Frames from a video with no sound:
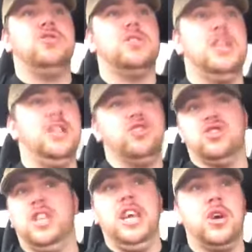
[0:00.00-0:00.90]
say
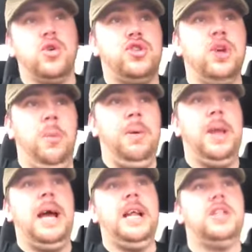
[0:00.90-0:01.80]
just do a good job, you
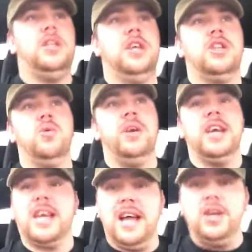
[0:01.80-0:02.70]
know, do what
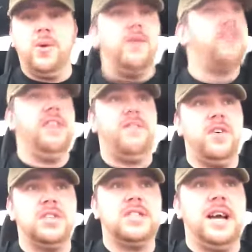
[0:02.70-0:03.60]
you can, do it right
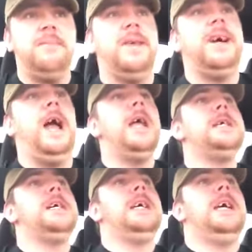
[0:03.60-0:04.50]
first time, you know.
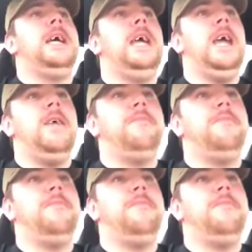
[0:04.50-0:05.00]
Um,